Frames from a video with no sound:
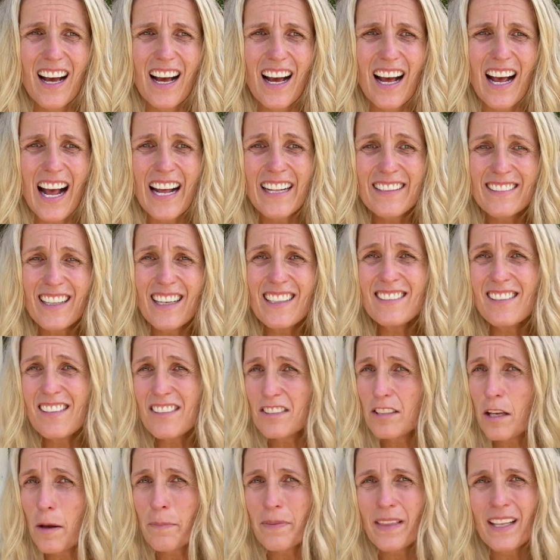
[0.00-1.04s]
And this is
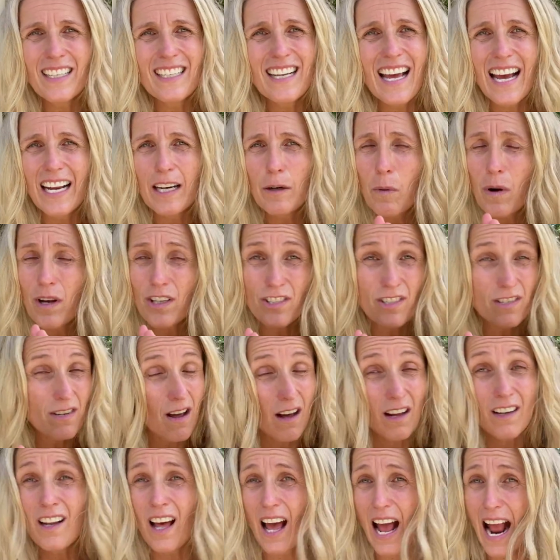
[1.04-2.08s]
something that was
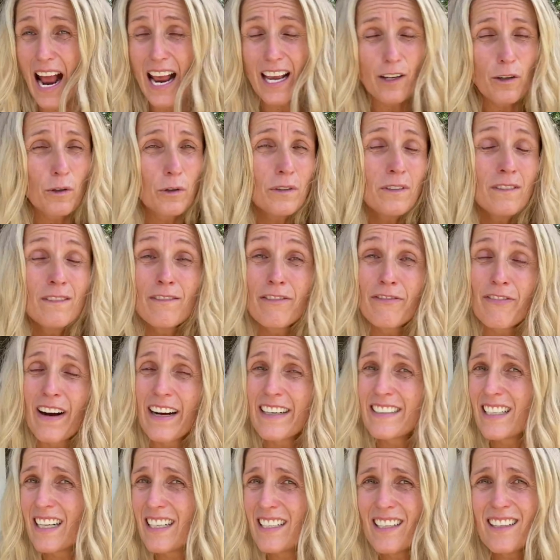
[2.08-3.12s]
not, I couldn't
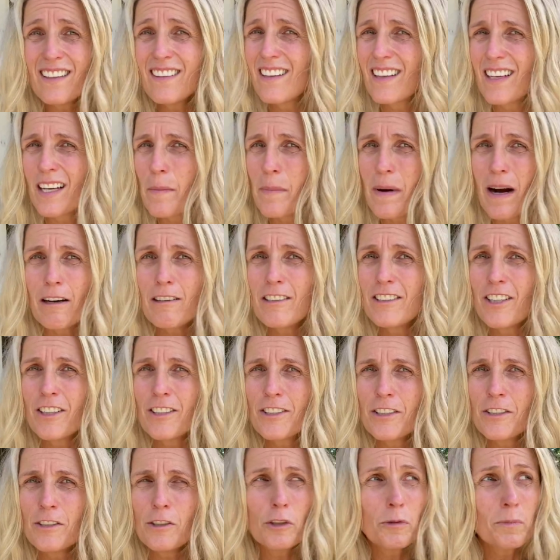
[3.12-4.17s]
find anything about it on
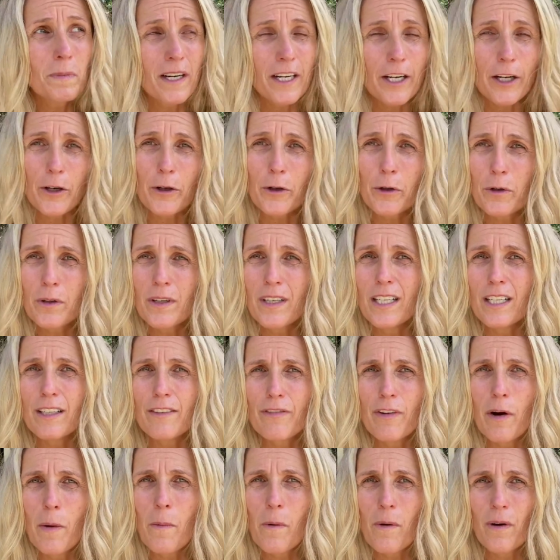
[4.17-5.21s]
the news, but I heard it
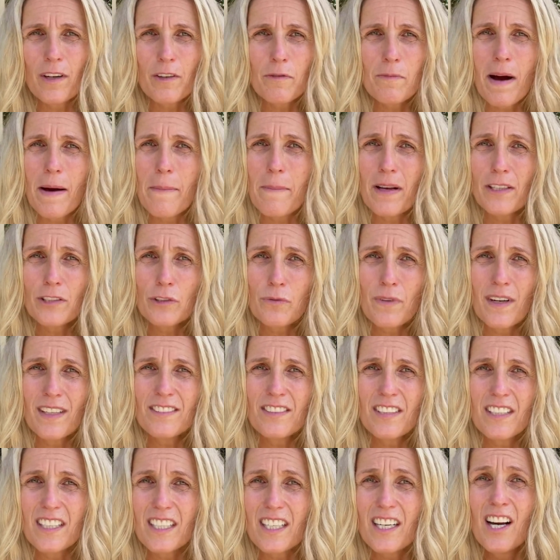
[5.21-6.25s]
from one of my best friends
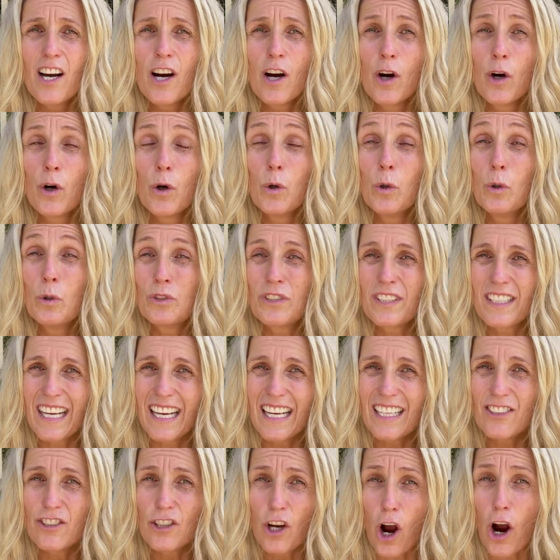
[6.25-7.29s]
here whose
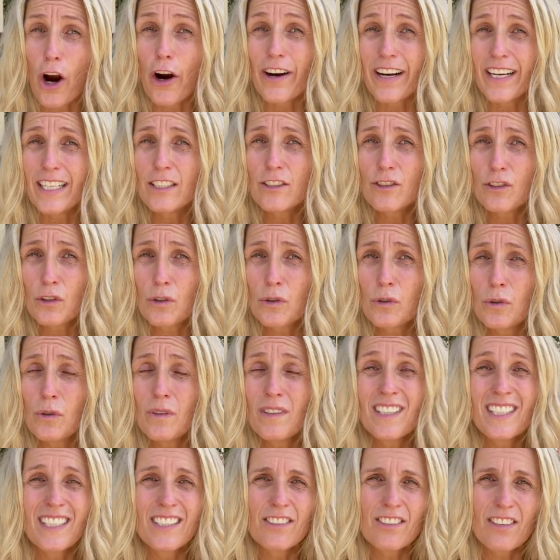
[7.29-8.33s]
kids are in school,
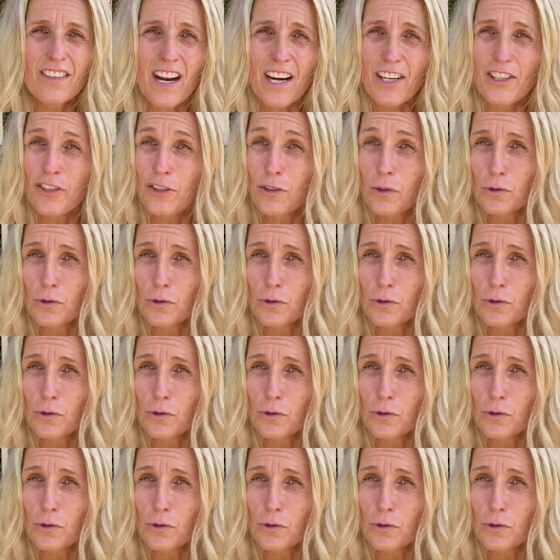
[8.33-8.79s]
an international